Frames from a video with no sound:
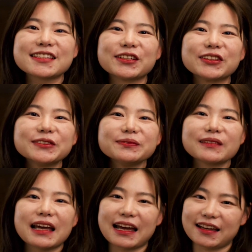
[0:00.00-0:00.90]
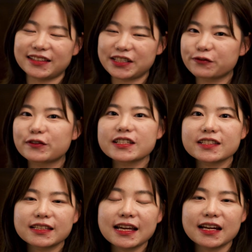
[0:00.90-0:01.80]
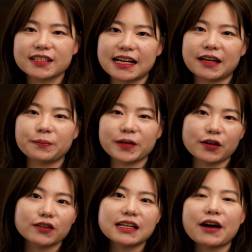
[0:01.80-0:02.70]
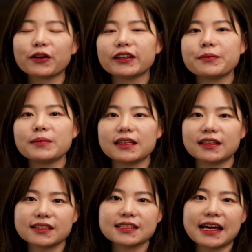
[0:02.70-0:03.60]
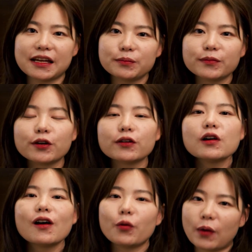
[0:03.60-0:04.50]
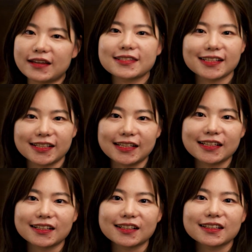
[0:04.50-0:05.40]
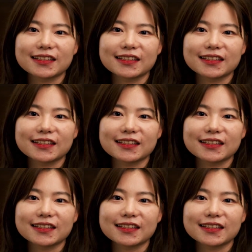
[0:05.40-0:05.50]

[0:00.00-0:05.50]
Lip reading: So at different stage, because I only meet this animal once a year.